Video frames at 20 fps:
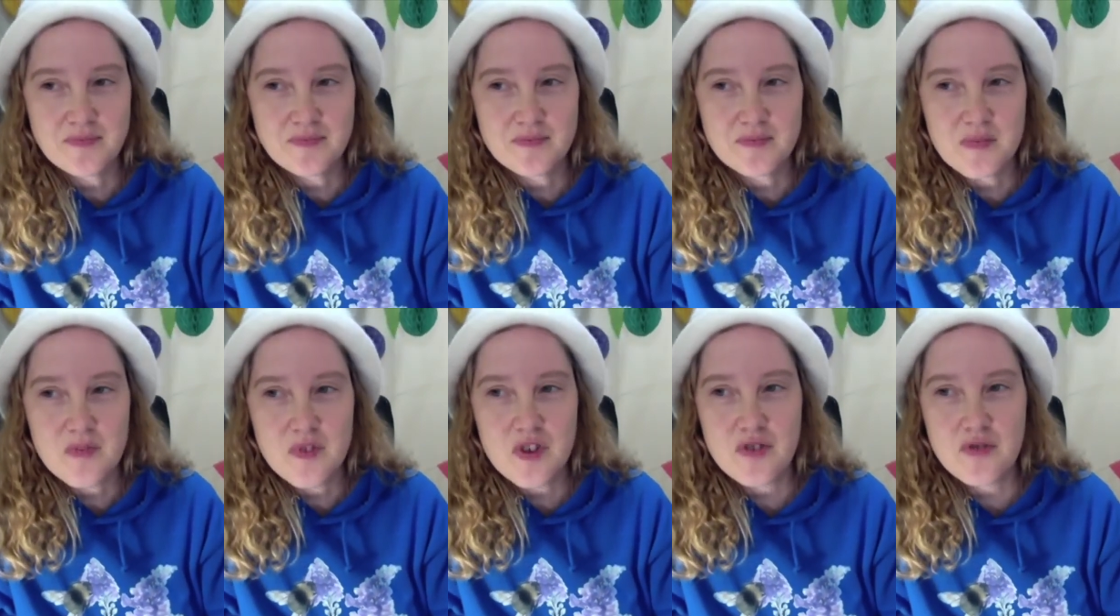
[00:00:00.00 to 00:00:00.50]

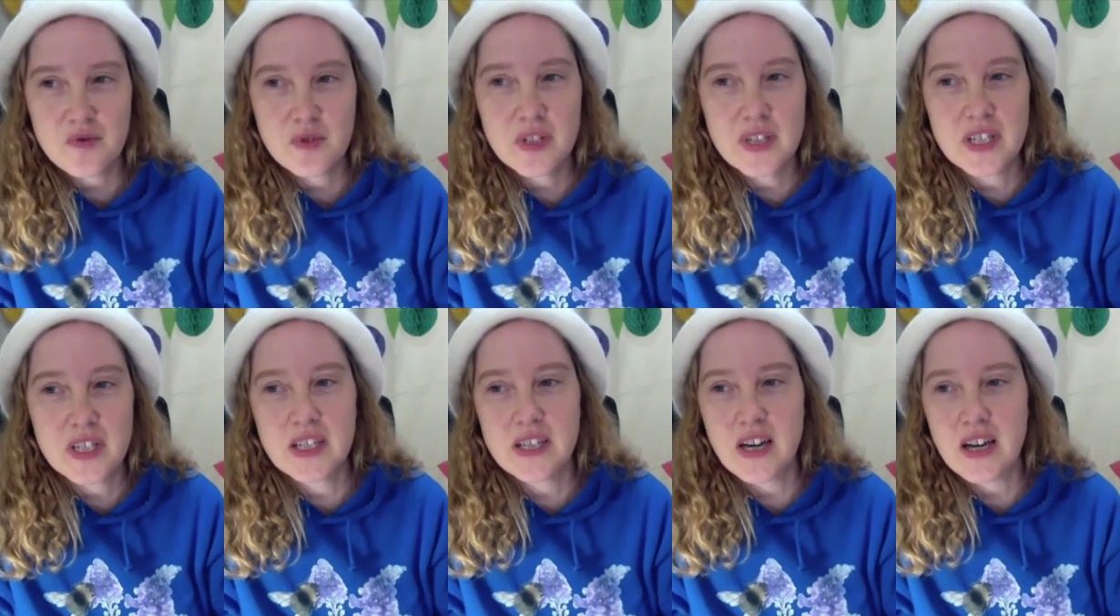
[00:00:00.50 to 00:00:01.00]
just really
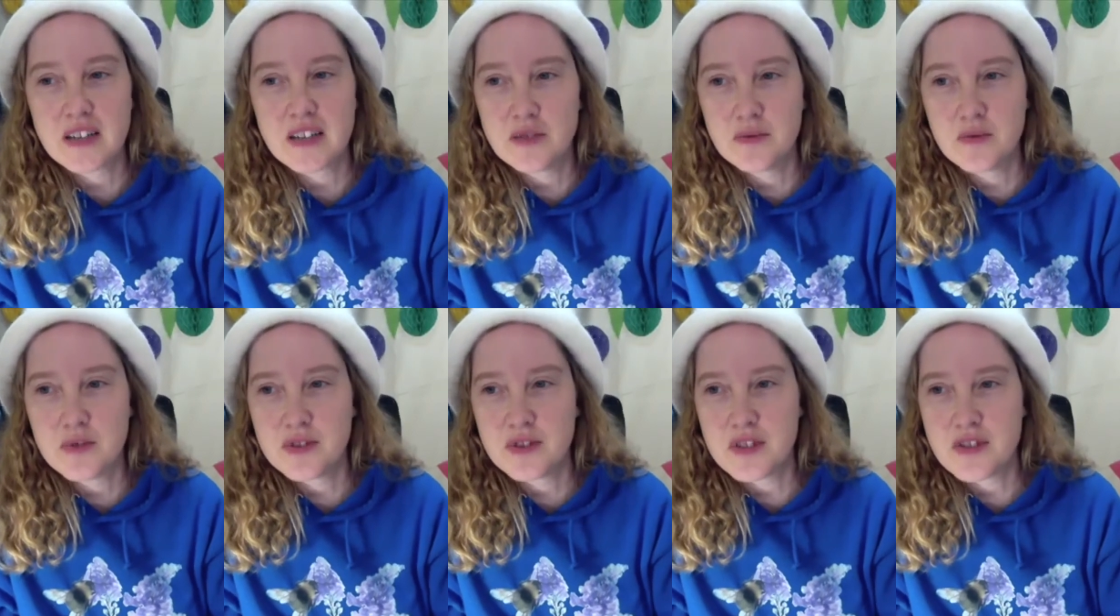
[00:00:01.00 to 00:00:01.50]

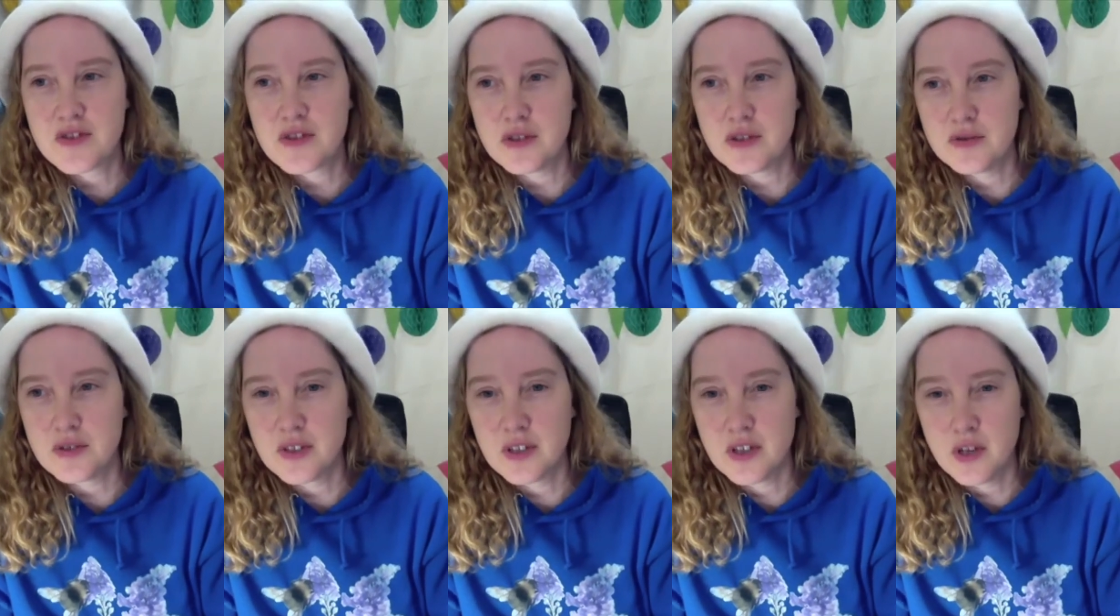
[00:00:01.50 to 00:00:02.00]
connected with the
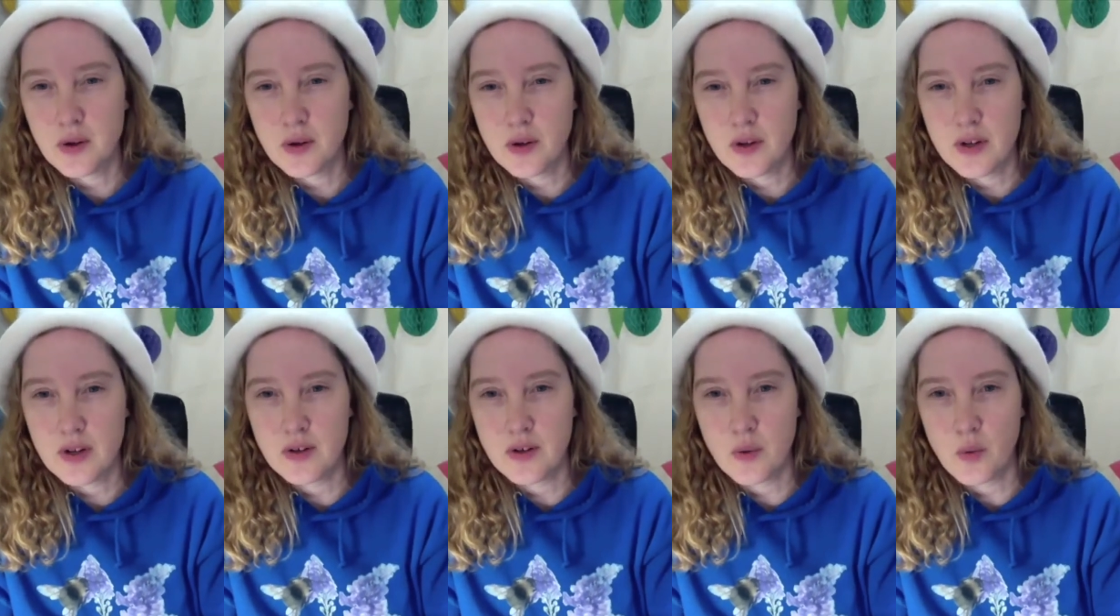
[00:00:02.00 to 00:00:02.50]
children
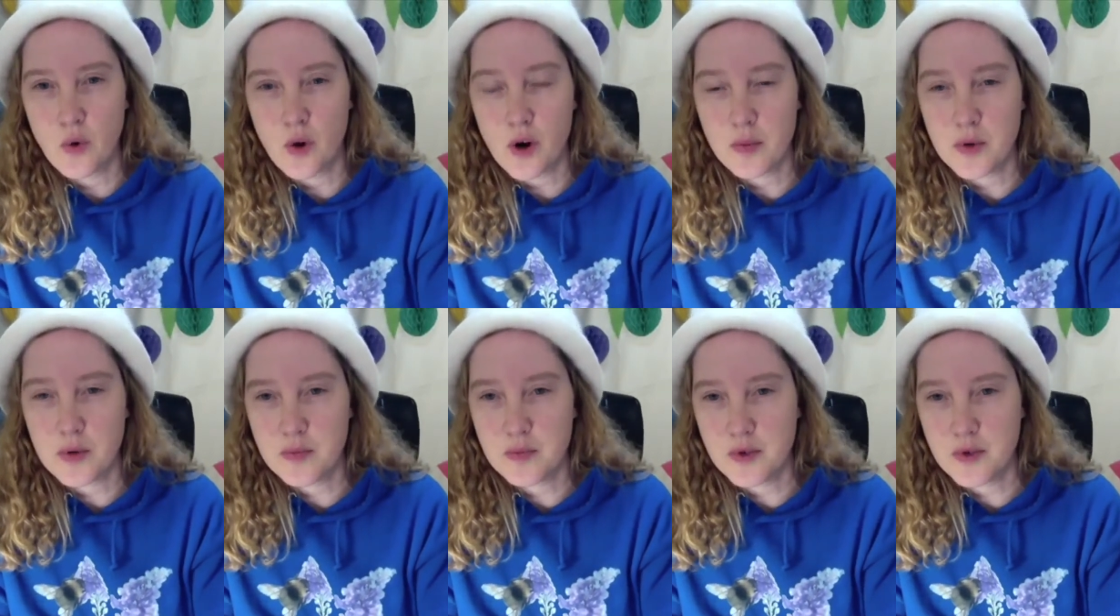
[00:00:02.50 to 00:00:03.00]
in a
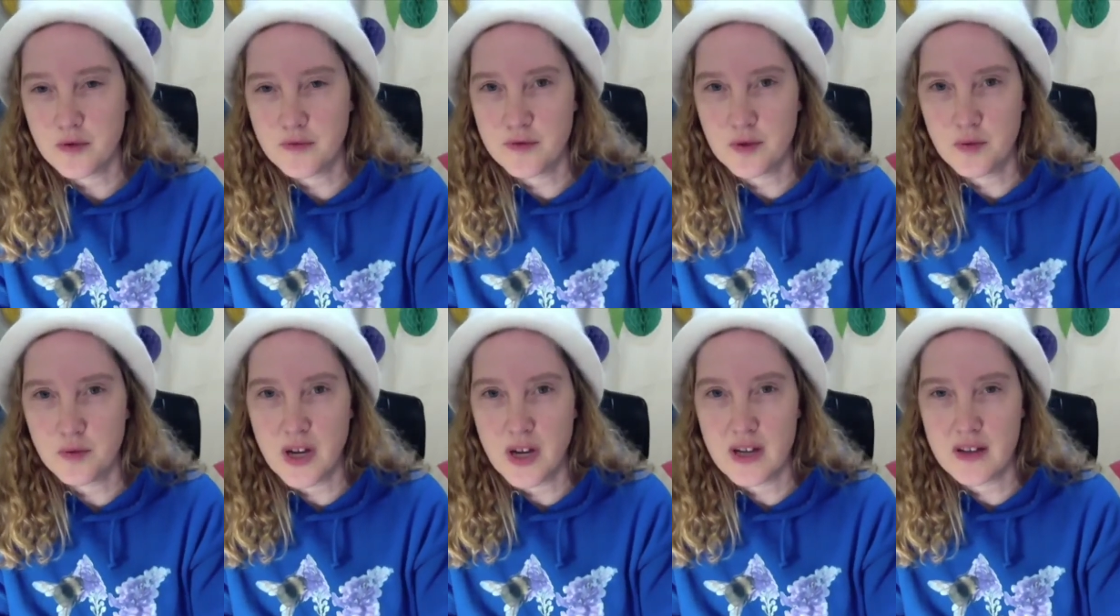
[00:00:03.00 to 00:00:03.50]
warm and
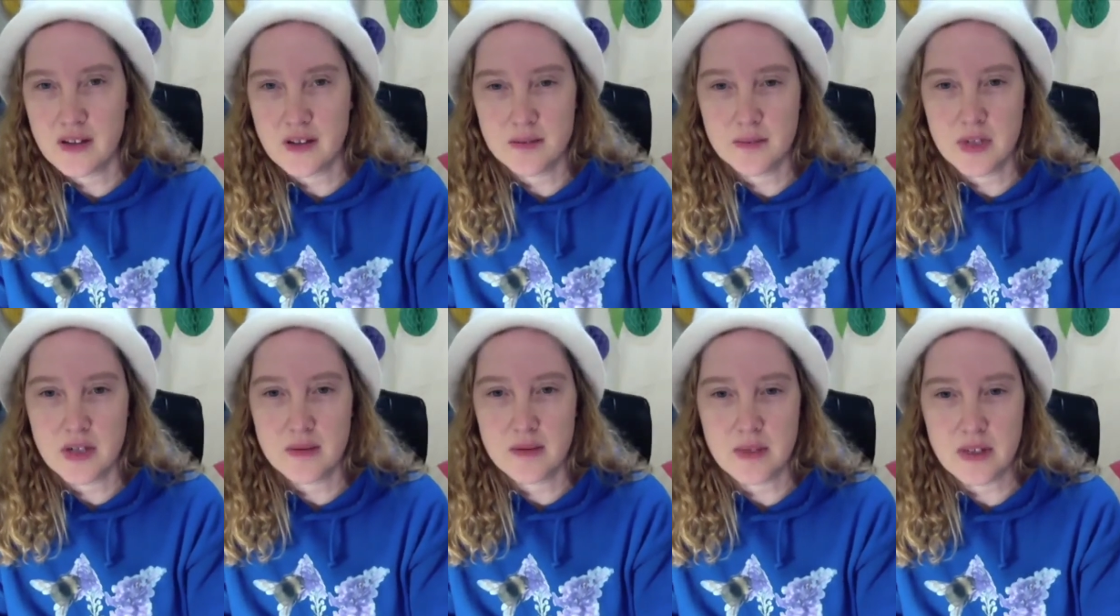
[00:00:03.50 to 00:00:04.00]
beautiful way that
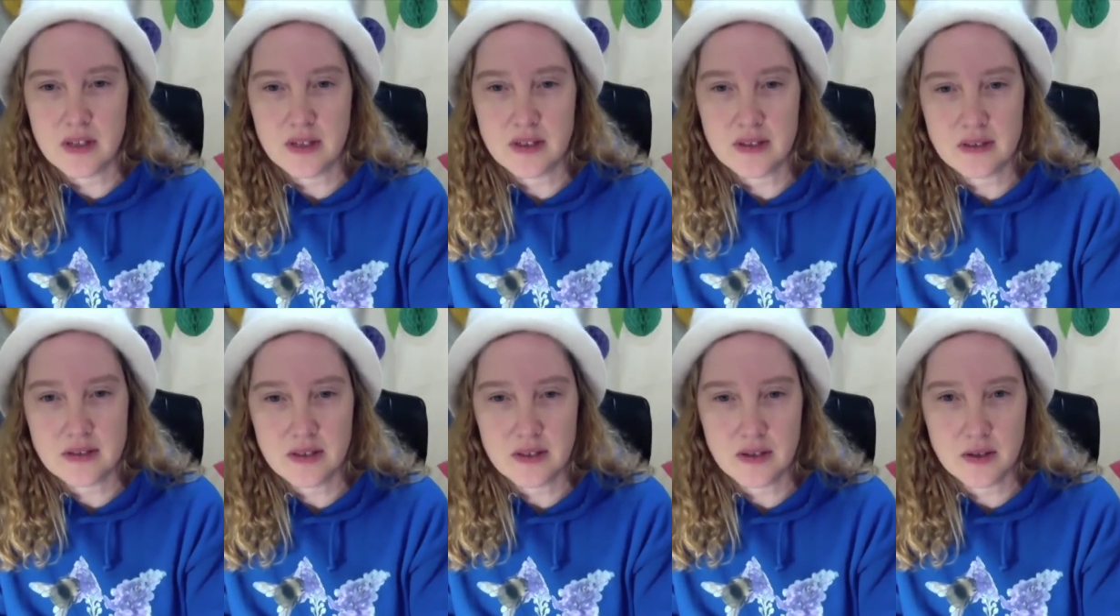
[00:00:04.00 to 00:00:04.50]
made me,
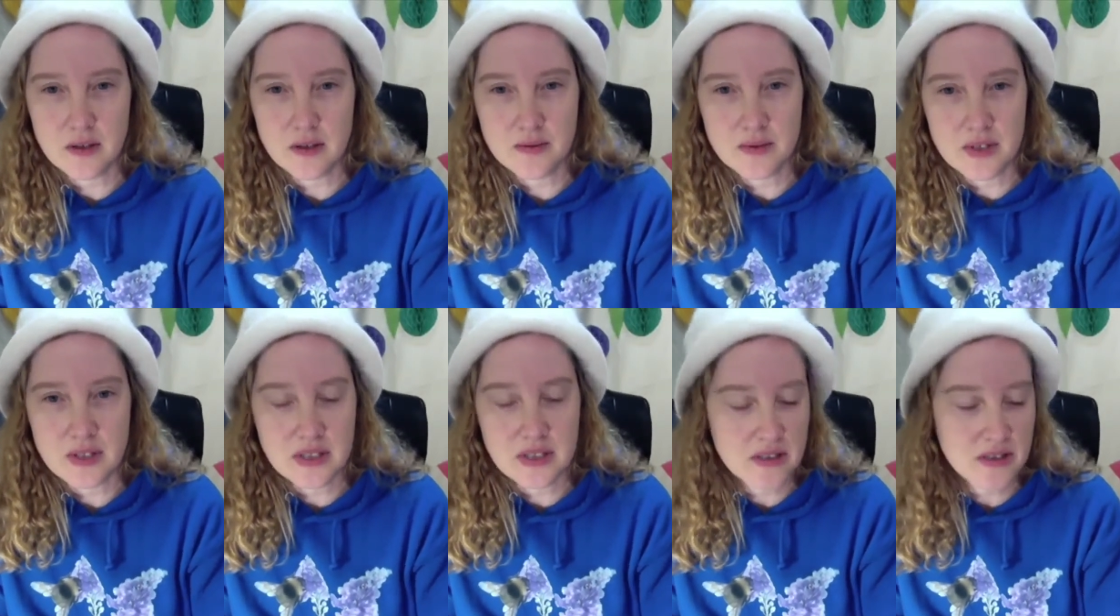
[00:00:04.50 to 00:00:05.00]

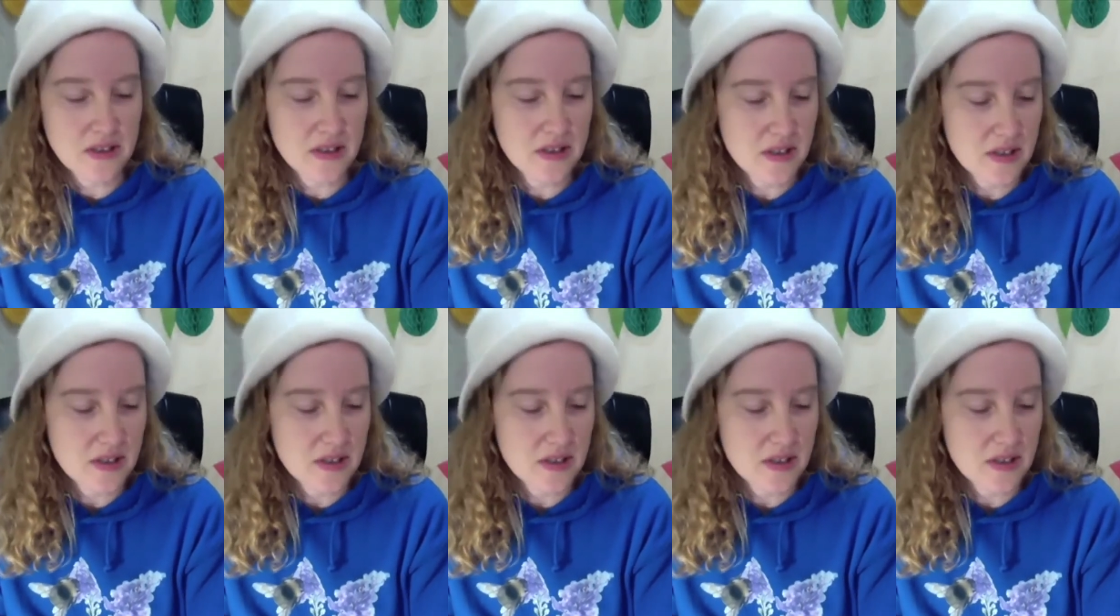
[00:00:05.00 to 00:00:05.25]
really